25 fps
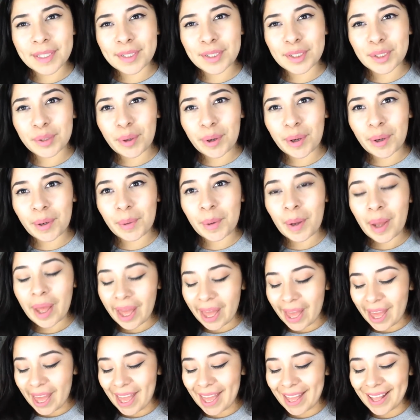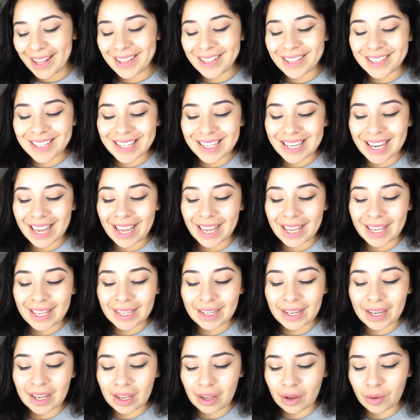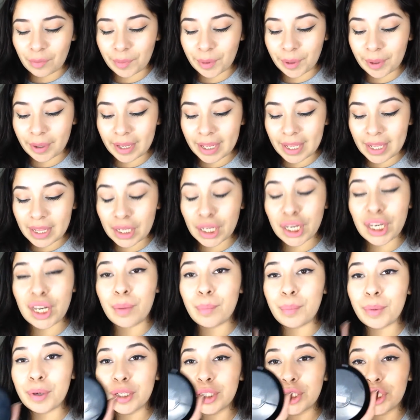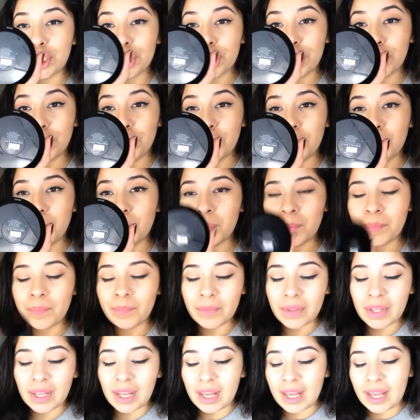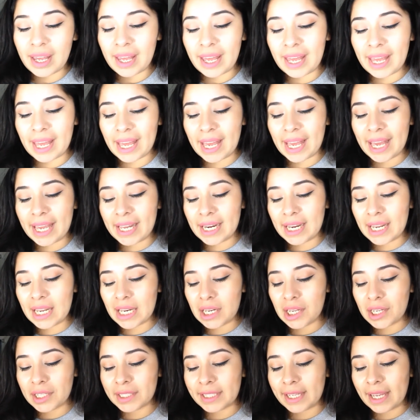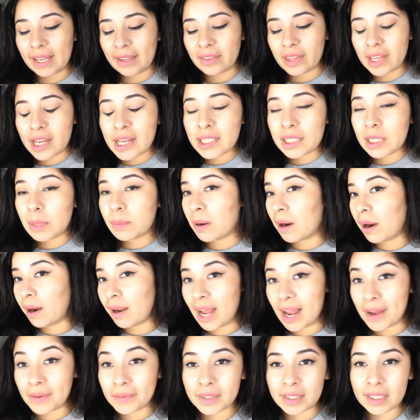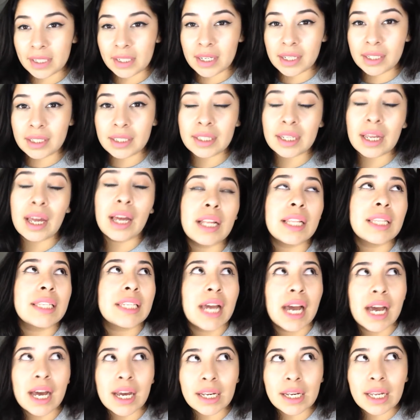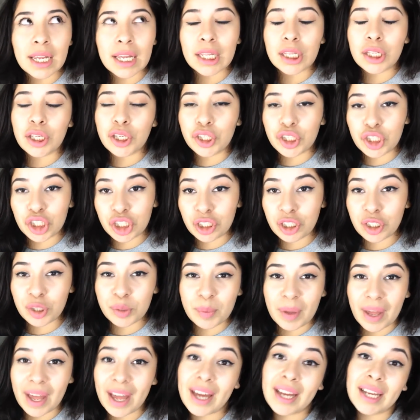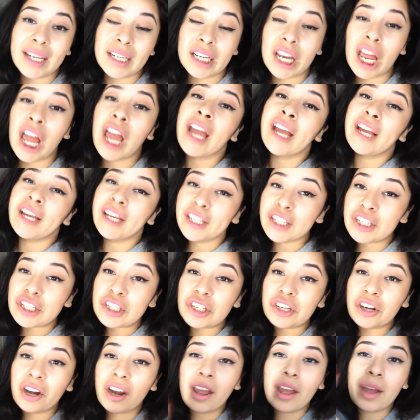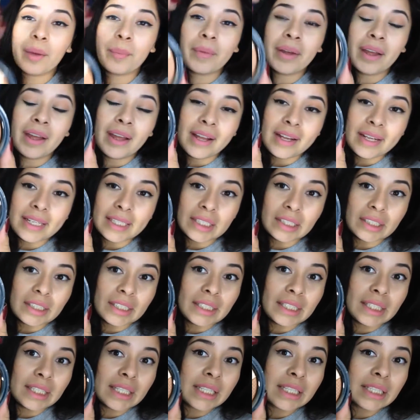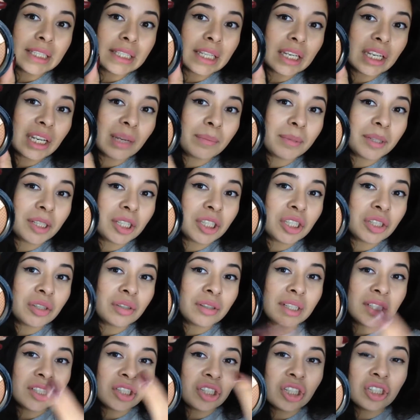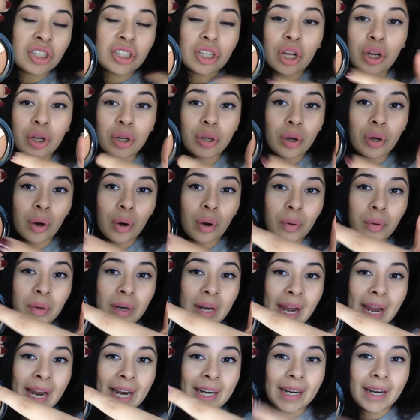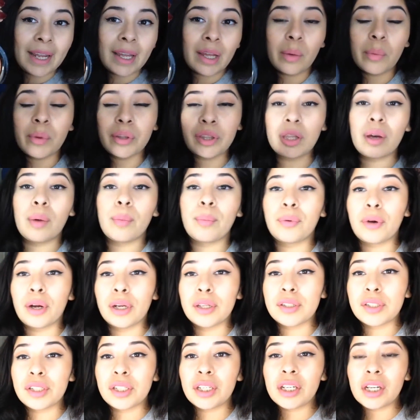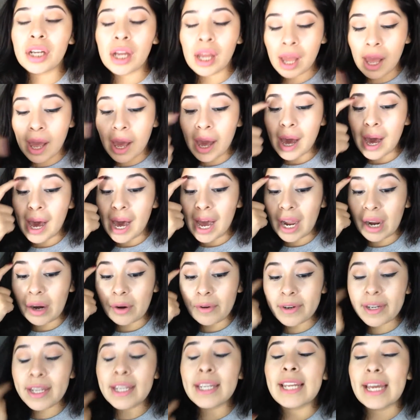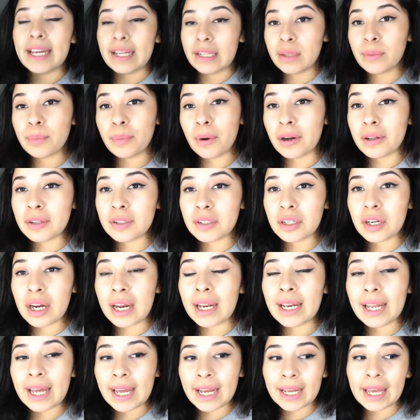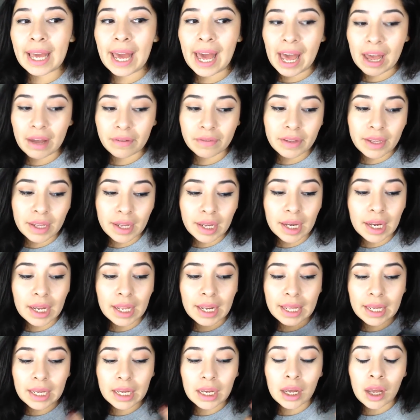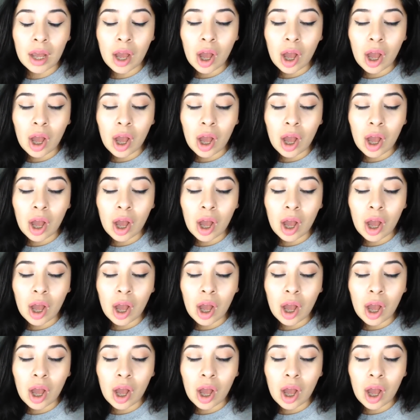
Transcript: Duo in the shade, well, in the number 2, and it looks like this. You probably have seen this a ton on YouTube and Instagram. So this is number 2. It's just a gold highlight with a bronzer. I really like the bronzer. I like having like